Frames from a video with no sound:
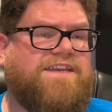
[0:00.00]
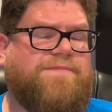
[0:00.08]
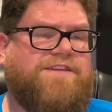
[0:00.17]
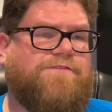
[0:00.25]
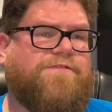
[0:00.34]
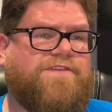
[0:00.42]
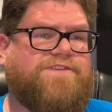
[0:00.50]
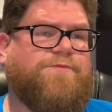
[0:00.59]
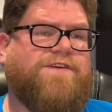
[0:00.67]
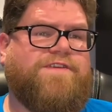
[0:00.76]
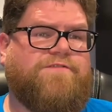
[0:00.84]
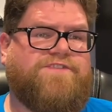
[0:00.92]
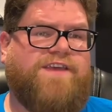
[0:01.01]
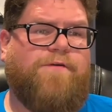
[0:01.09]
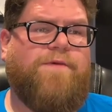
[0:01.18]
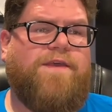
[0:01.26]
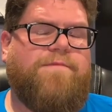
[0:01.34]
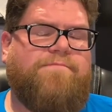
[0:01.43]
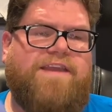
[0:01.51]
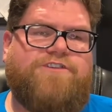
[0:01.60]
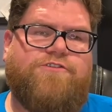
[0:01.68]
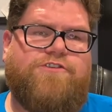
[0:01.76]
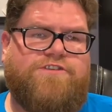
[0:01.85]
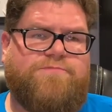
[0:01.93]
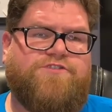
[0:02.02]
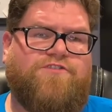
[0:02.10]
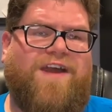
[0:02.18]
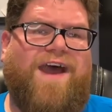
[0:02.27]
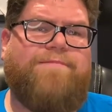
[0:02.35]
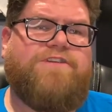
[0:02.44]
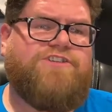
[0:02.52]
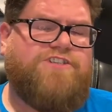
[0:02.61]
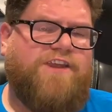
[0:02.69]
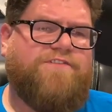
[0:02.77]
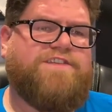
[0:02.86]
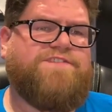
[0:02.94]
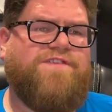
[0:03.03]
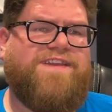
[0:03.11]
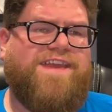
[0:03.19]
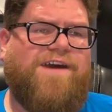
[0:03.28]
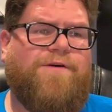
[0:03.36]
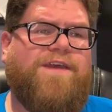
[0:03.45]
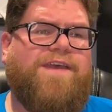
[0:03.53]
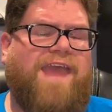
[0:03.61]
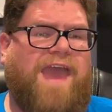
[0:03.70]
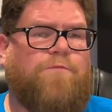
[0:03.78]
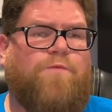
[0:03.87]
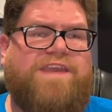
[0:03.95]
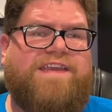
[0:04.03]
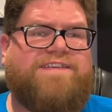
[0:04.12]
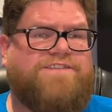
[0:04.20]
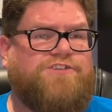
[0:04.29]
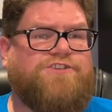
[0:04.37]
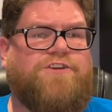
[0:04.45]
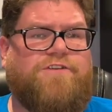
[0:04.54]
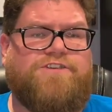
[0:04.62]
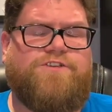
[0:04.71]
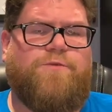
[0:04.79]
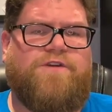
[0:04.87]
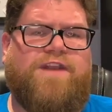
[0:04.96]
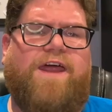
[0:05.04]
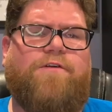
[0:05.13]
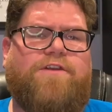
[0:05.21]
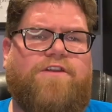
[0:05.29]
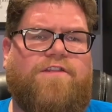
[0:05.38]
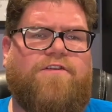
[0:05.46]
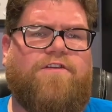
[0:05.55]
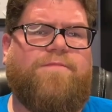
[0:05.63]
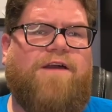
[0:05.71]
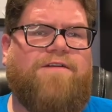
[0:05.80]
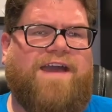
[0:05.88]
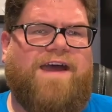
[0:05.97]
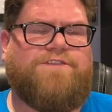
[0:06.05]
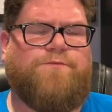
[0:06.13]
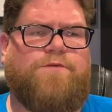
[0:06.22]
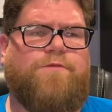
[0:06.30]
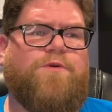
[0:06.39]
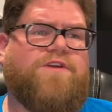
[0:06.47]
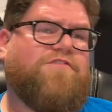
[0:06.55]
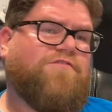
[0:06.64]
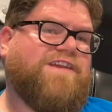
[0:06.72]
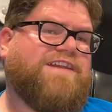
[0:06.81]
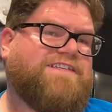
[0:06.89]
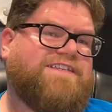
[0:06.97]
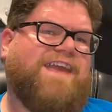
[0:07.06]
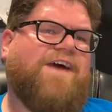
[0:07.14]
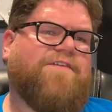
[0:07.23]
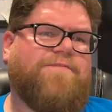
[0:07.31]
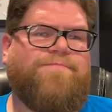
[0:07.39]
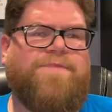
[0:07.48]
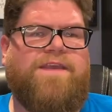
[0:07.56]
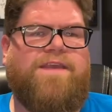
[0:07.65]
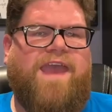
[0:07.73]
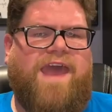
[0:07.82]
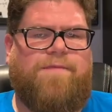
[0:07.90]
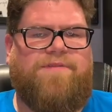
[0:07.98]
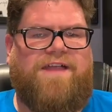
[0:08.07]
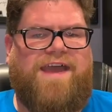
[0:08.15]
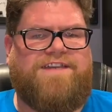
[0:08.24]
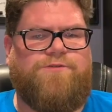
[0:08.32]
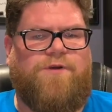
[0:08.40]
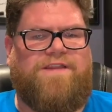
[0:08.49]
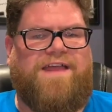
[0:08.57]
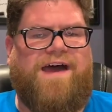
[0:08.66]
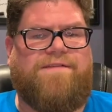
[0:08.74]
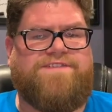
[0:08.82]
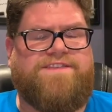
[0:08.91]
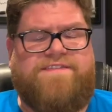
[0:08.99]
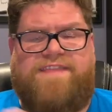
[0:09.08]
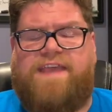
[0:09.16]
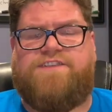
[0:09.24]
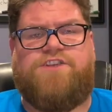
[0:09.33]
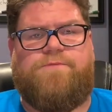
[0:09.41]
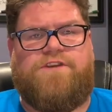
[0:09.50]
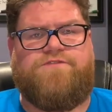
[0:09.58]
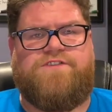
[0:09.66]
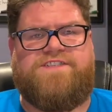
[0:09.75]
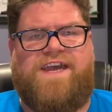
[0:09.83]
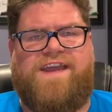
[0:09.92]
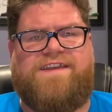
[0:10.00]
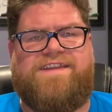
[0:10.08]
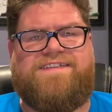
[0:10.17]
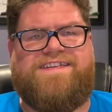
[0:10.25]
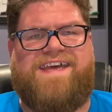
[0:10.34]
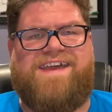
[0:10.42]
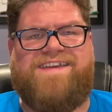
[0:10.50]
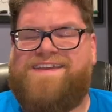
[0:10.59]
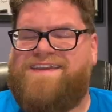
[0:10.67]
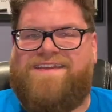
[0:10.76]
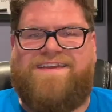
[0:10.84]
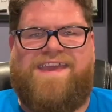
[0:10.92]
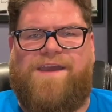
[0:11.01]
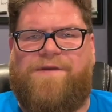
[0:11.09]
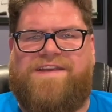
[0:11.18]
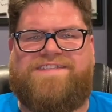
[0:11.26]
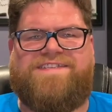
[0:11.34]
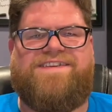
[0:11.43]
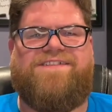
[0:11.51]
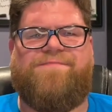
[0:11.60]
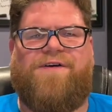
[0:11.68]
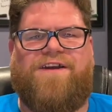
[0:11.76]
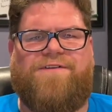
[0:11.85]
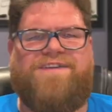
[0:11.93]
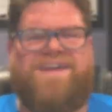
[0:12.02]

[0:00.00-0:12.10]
to be doing this with you. So make sure you subscribe, share this video. And we as a church, we're not only going to learn about God's word, but we're going to read it together and apply it to our lives. Thanks so much for signing in today. Can't wait to see you tomorrow.